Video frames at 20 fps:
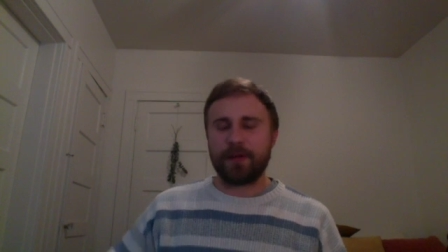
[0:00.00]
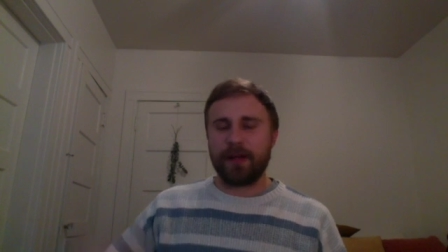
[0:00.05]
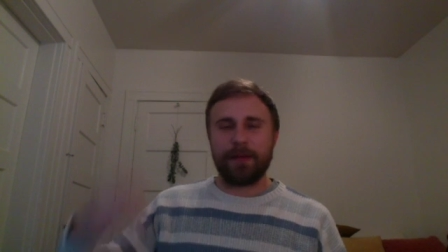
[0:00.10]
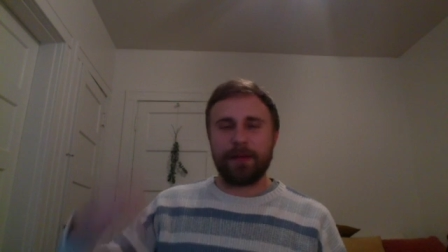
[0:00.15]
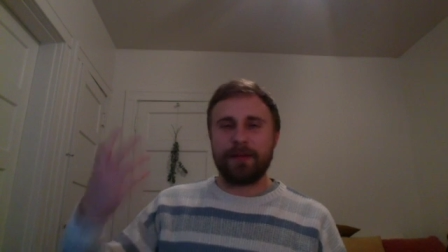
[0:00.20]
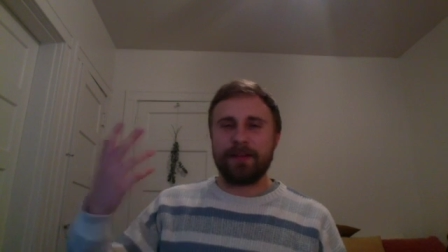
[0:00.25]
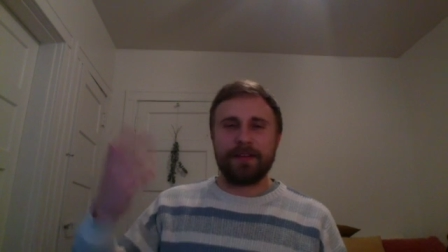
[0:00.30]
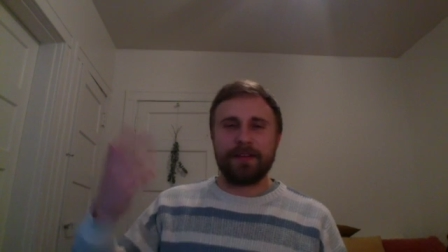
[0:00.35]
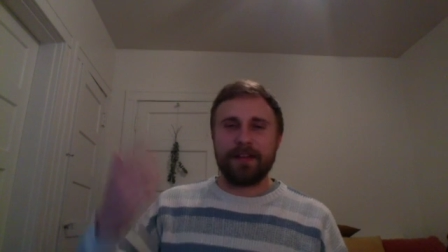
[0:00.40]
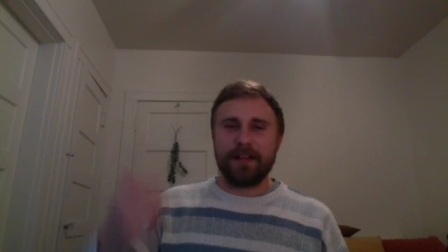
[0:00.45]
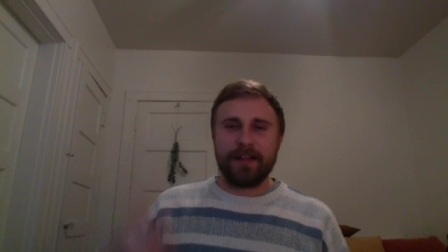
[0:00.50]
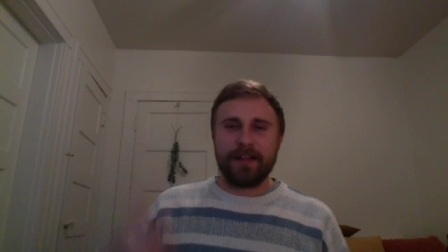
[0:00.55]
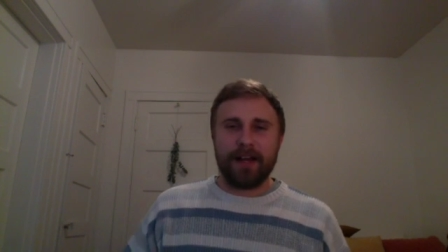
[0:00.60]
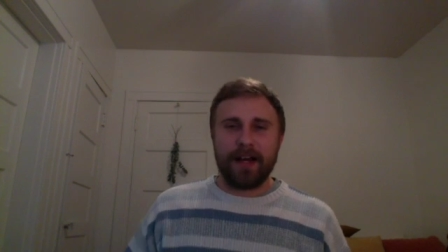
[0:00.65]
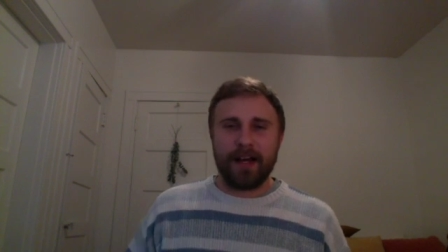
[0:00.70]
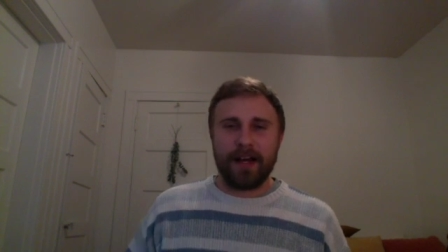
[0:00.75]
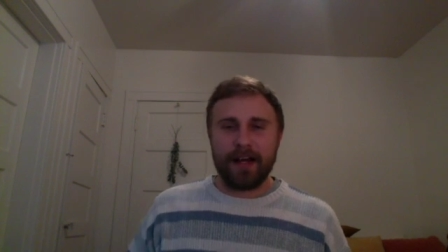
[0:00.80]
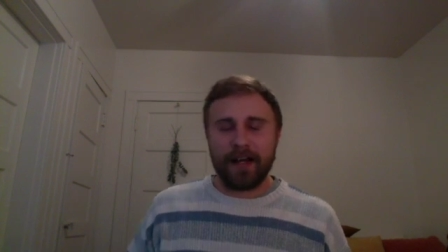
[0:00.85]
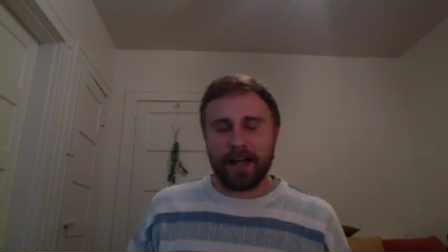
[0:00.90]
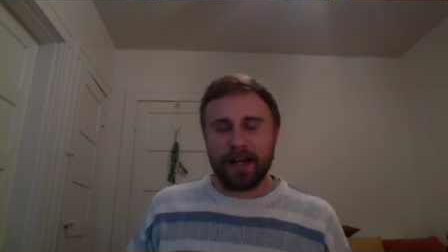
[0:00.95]
I mean,
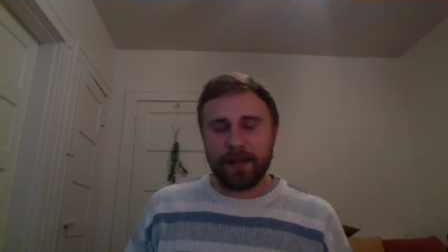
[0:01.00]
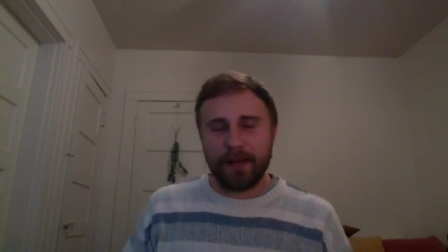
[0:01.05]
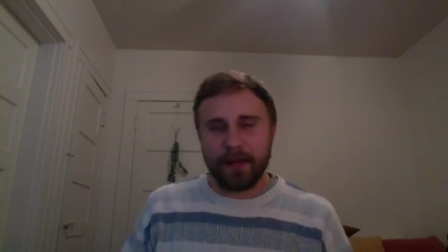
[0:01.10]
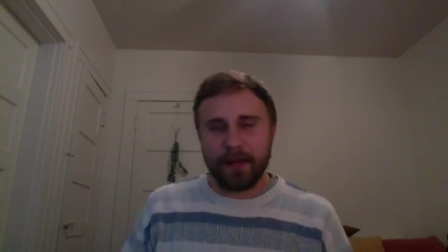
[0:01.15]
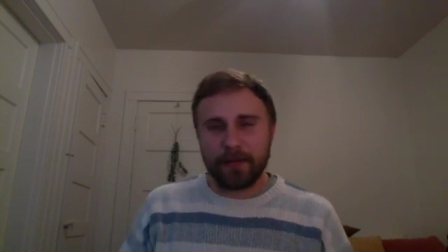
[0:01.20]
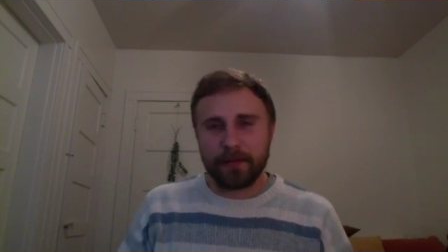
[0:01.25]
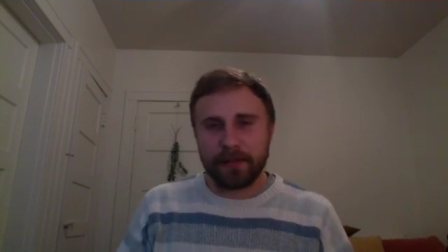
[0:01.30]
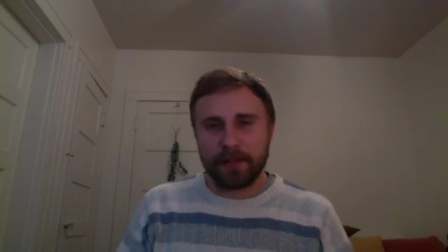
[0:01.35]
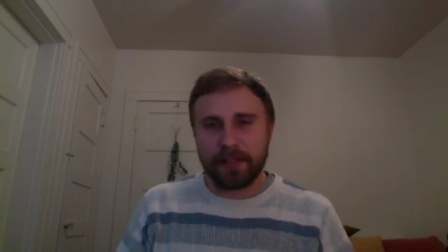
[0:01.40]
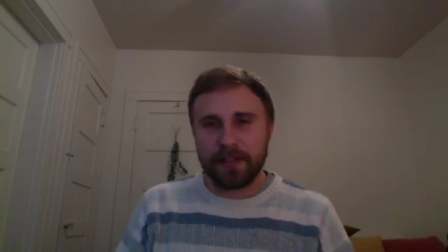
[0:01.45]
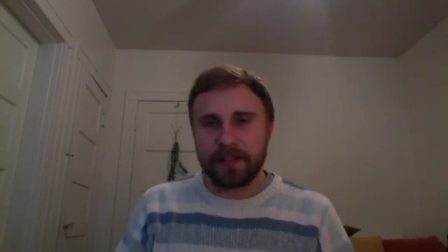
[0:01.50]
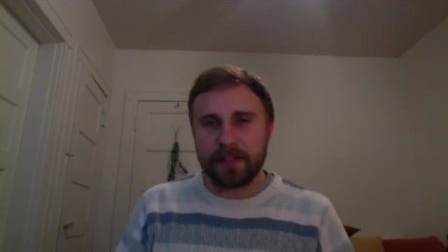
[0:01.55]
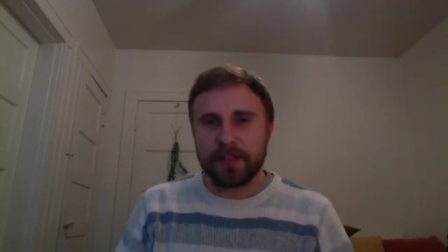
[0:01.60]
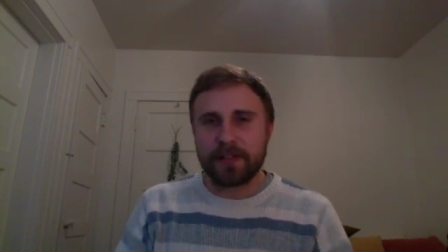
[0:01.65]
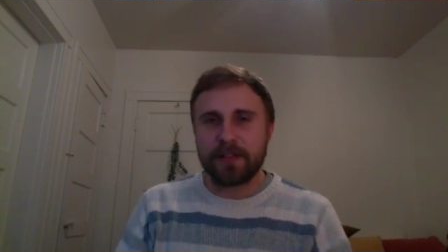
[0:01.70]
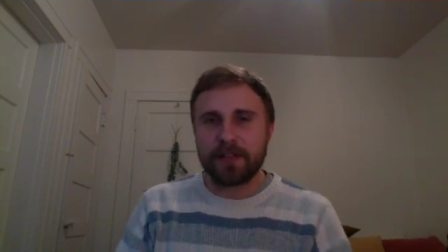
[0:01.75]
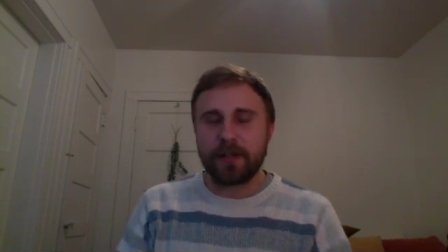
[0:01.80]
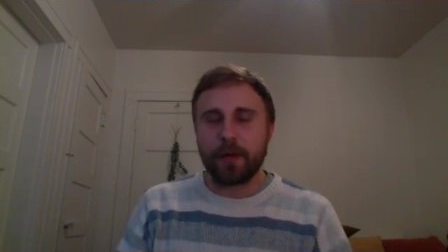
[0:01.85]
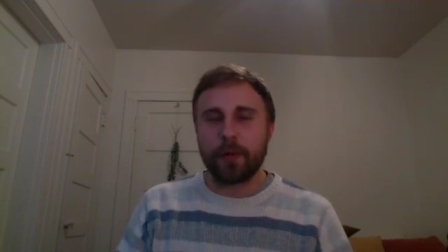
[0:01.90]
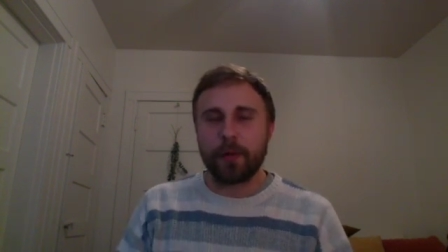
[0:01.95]
I'm not
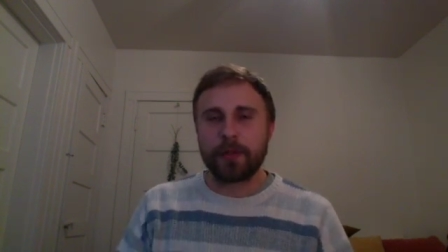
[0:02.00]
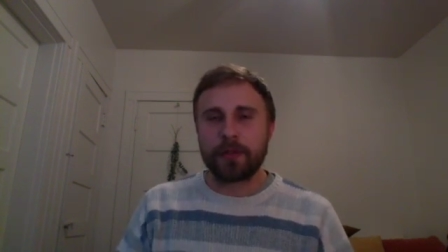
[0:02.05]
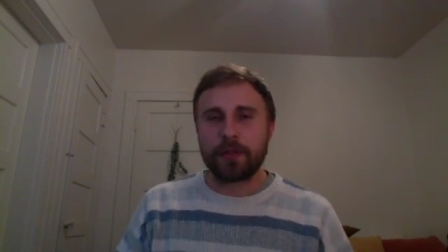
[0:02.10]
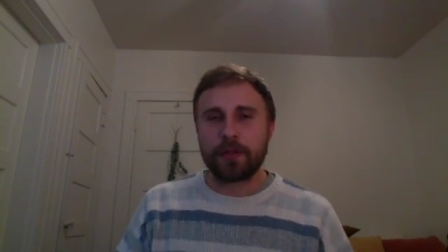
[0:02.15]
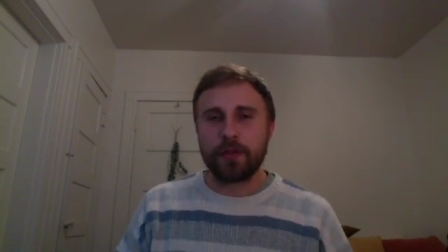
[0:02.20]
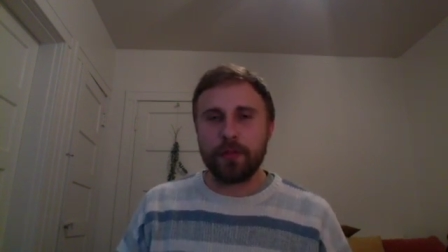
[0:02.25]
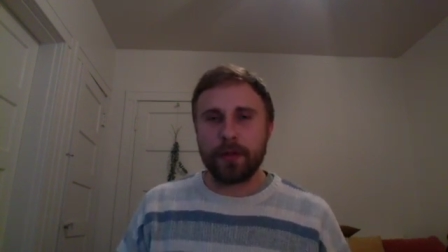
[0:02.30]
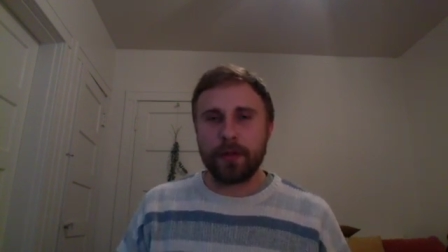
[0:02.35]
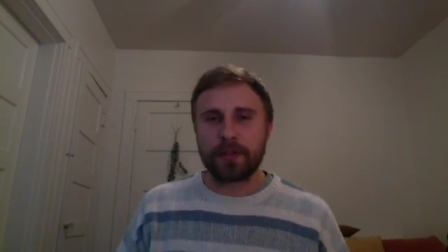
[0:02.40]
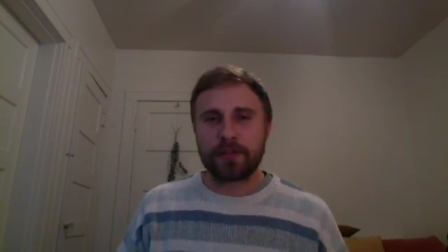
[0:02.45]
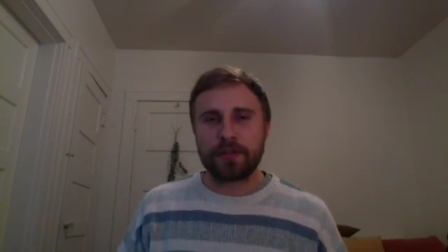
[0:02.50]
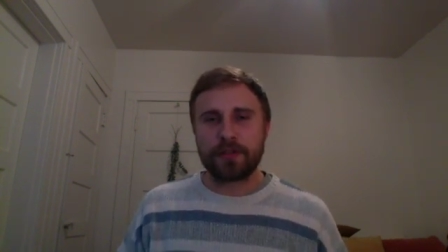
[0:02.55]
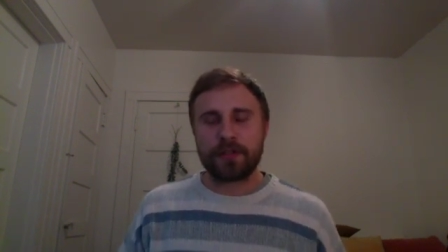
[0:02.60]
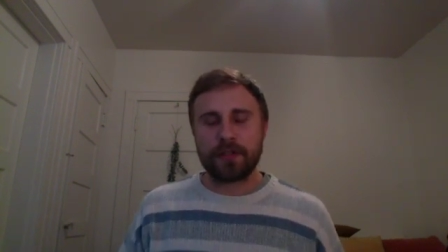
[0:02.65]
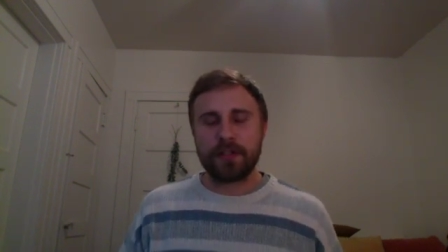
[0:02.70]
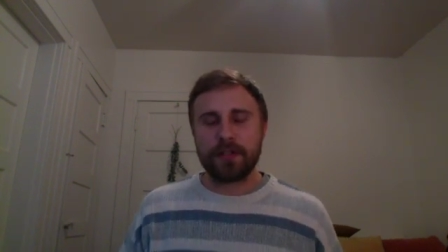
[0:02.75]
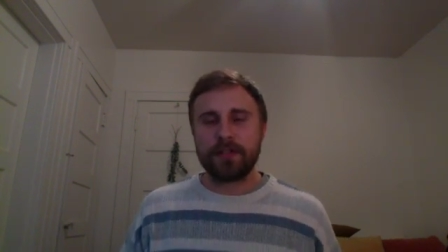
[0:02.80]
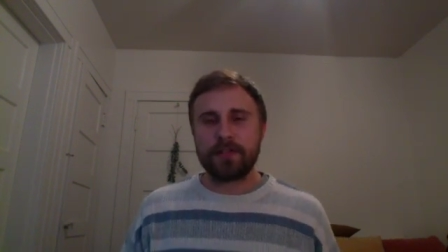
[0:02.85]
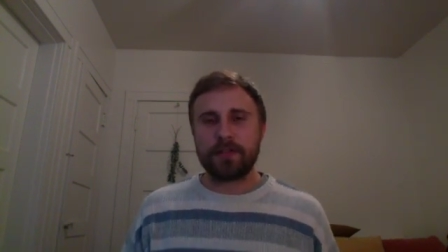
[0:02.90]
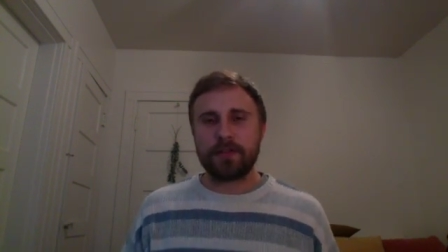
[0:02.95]
really going too much
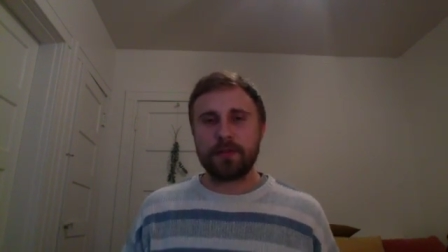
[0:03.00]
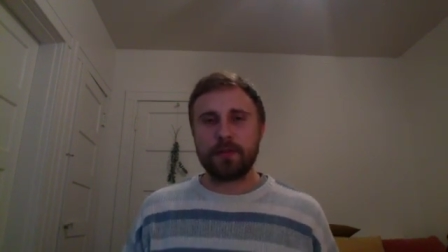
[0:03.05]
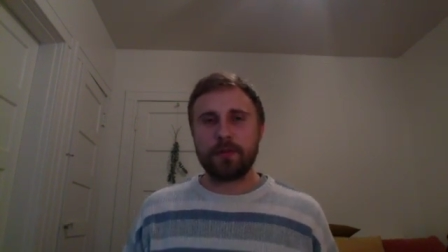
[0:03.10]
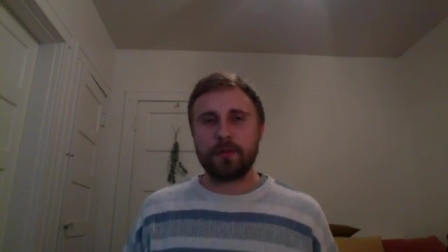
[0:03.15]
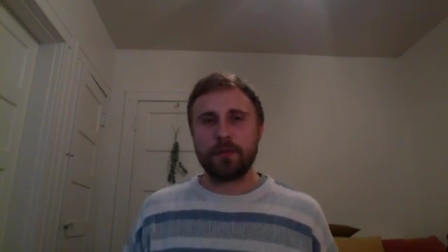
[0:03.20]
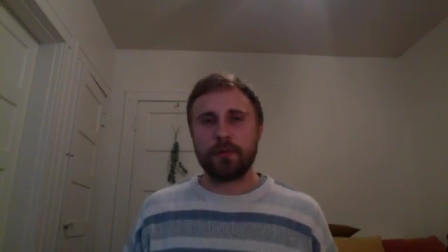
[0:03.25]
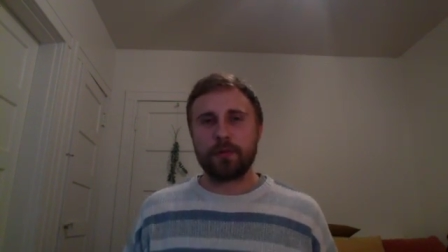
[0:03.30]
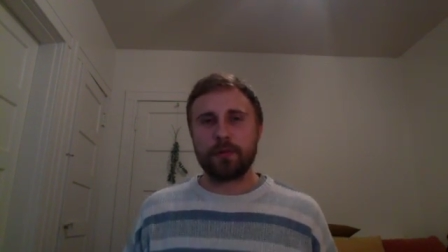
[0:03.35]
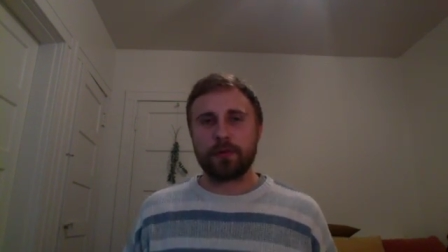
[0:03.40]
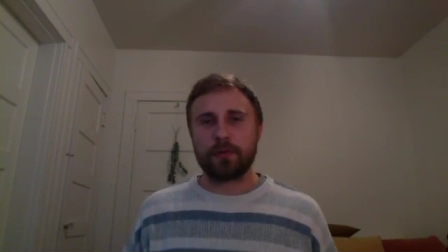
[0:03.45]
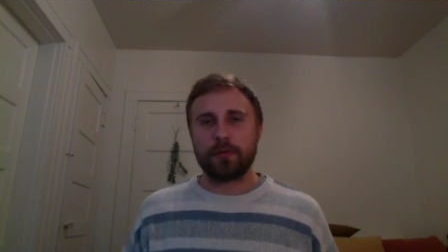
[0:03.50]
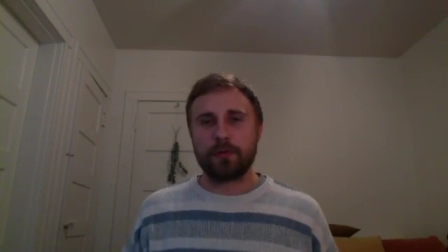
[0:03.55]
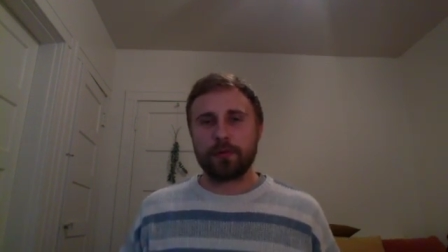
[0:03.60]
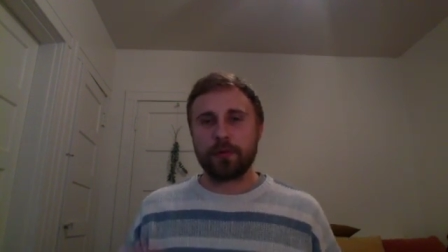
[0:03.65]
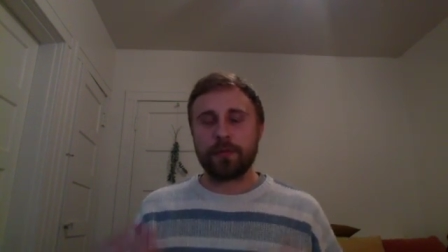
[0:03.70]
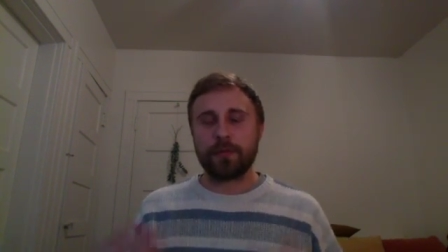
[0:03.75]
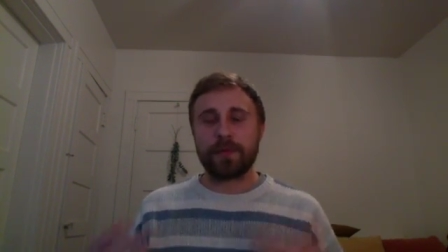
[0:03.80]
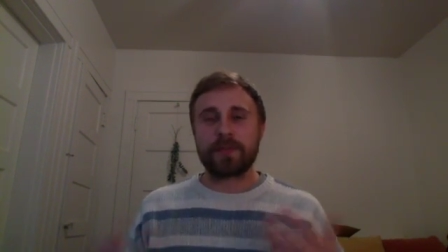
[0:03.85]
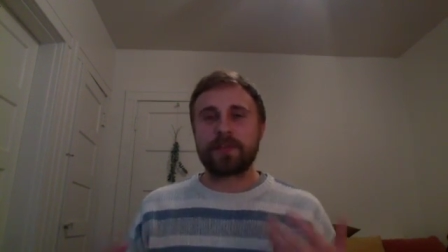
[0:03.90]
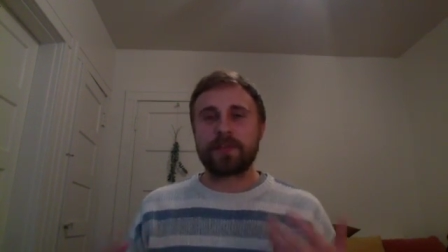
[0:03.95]
into
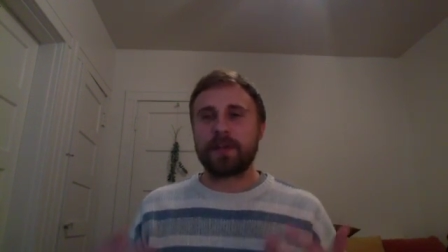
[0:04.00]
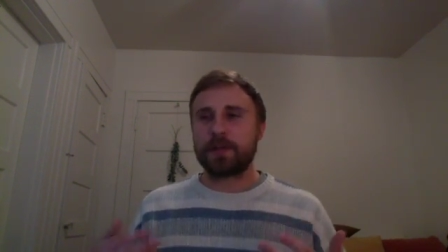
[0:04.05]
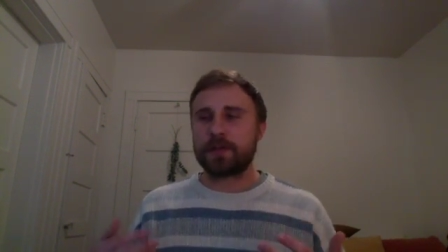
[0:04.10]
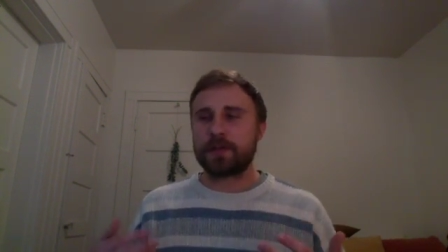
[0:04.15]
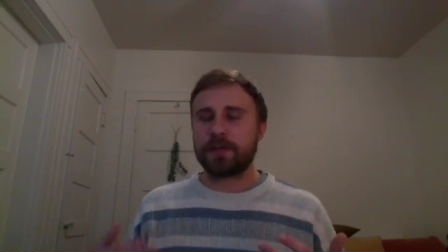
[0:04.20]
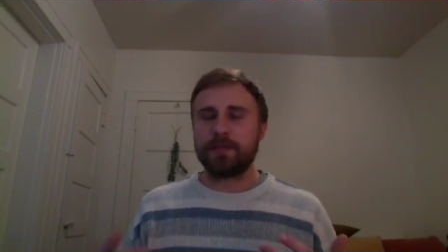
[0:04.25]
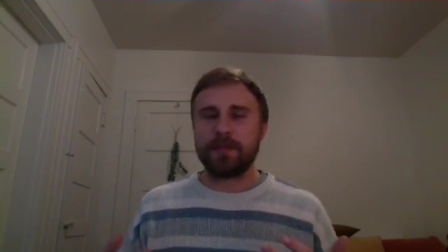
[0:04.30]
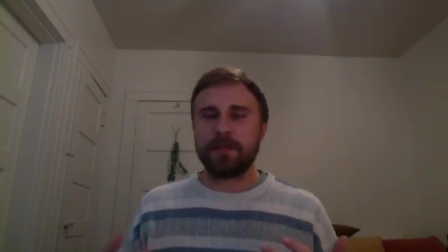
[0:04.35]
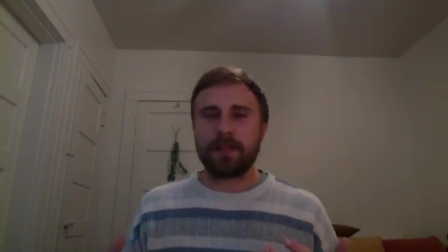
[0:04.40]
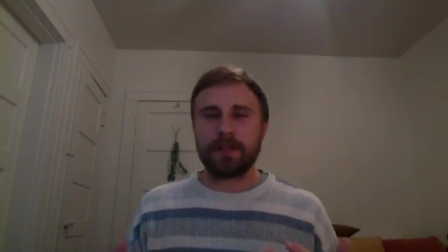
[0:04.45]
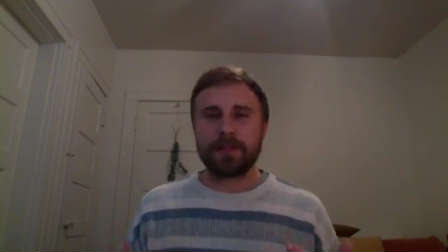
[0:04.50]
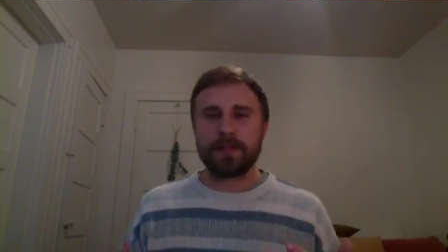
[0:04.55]
group discussion because,